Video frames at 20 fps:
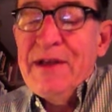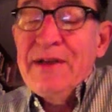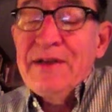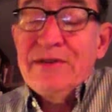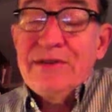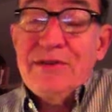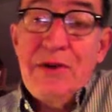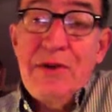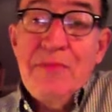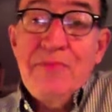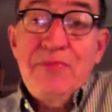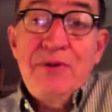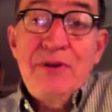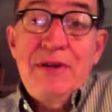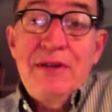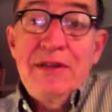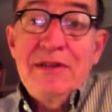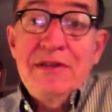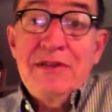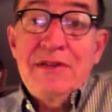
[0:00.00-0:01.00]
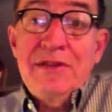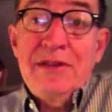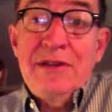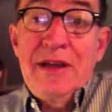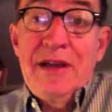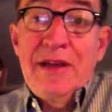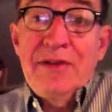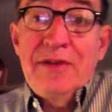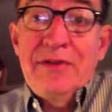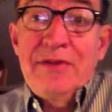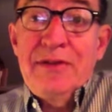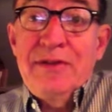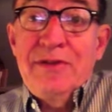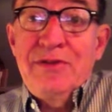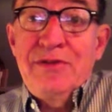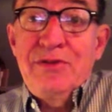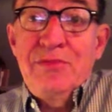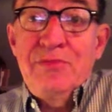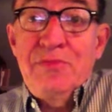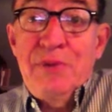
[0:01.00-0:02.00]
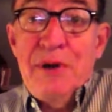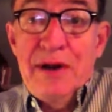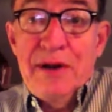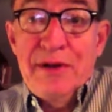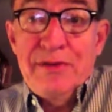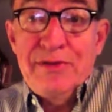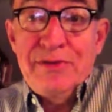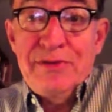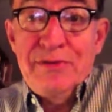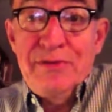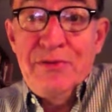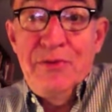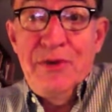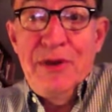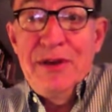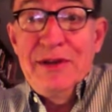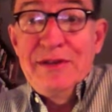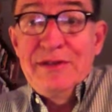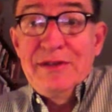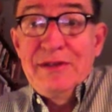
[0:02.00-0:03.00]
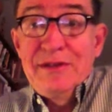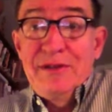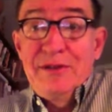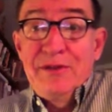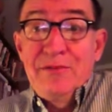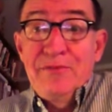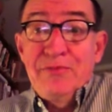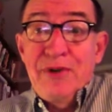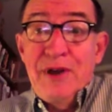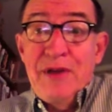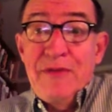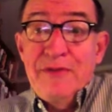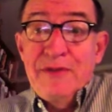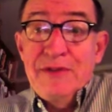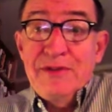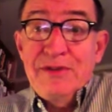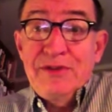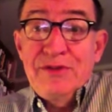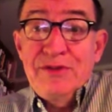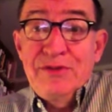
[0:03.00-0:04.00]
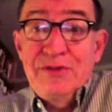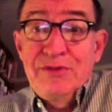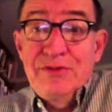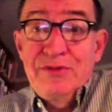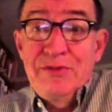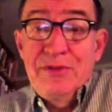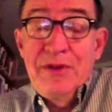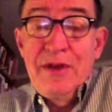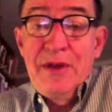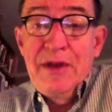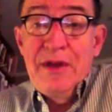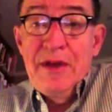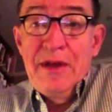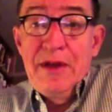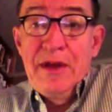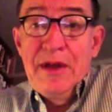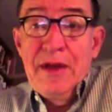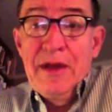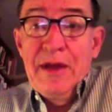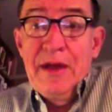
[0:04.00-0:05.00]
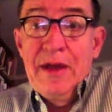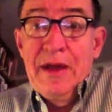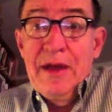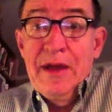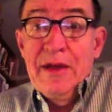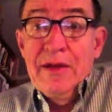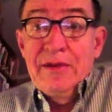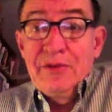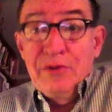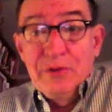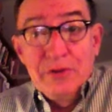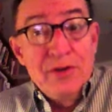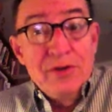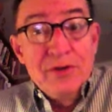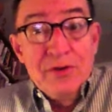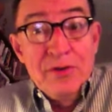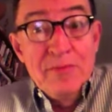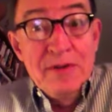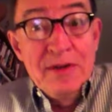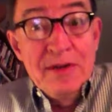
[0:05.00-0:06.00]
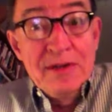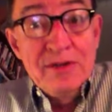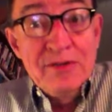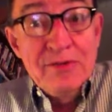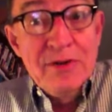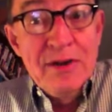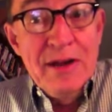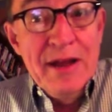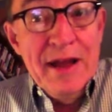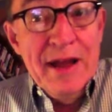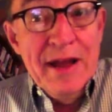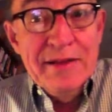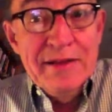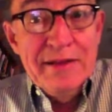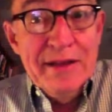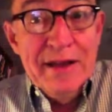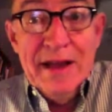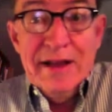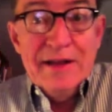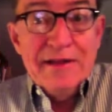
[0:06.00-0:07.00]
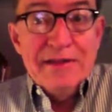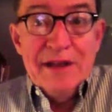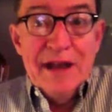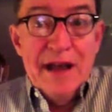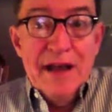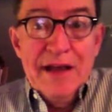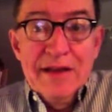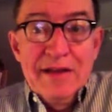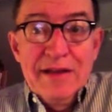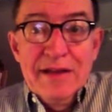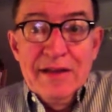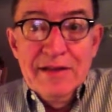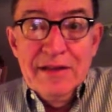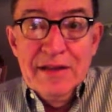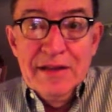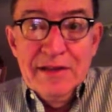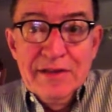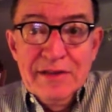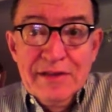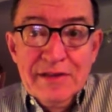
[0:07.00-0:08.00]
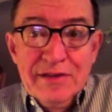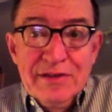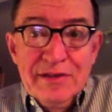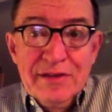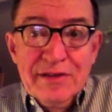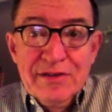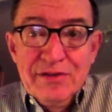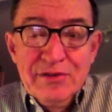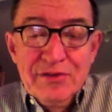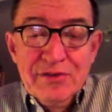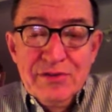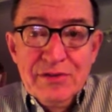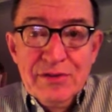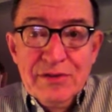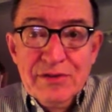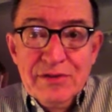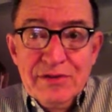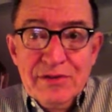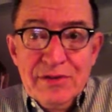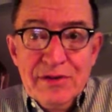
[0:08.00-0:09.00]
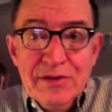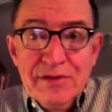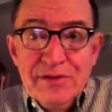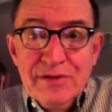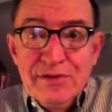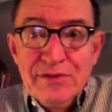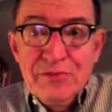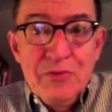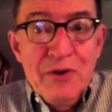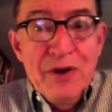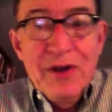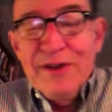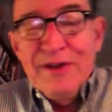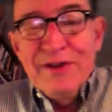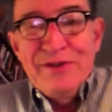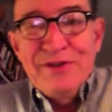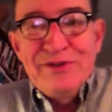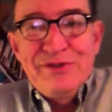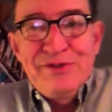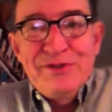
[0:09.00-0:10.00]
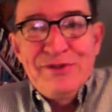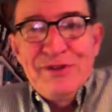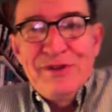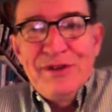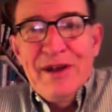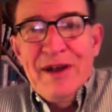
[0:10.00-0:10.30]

So I'm putting this together in two parts. One is a little preface to door-to-door ministry, and the anxiety that this induces is well understood.